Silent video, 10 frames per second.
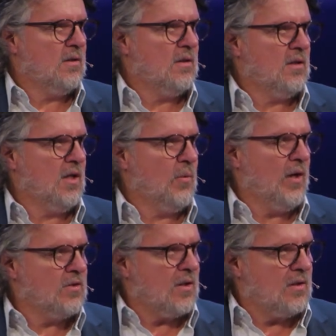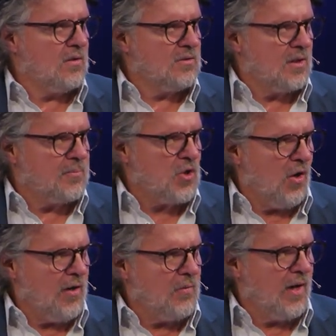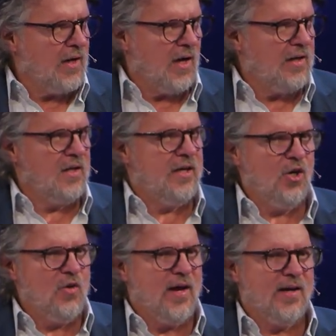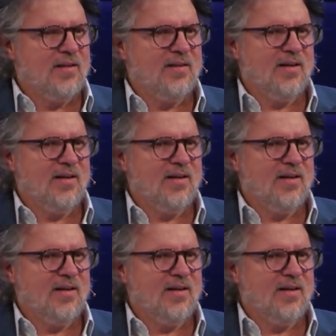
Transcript: And I went, I'm sorry, I, I didn't hear that.